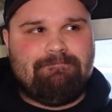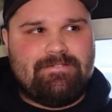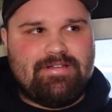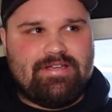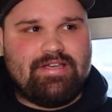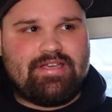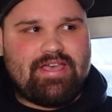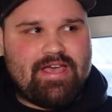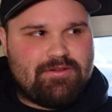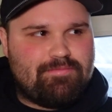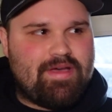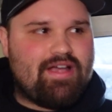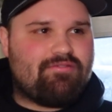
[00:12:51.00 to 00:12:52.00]
Gonna get
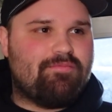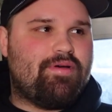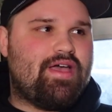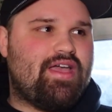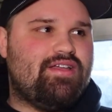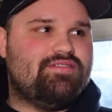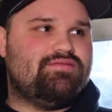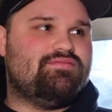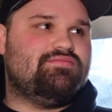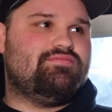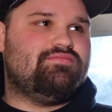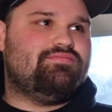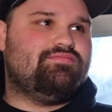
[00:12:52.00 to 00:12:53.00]
cage back from paint,
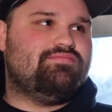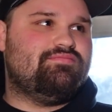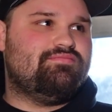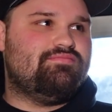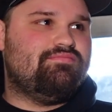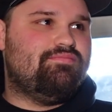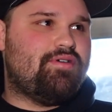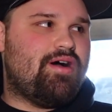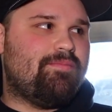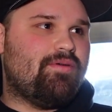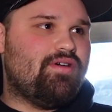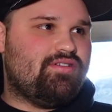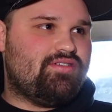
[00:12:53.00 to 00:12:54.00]

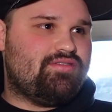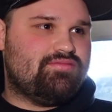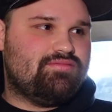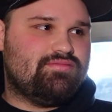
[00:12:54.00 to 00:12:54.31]
bumpers.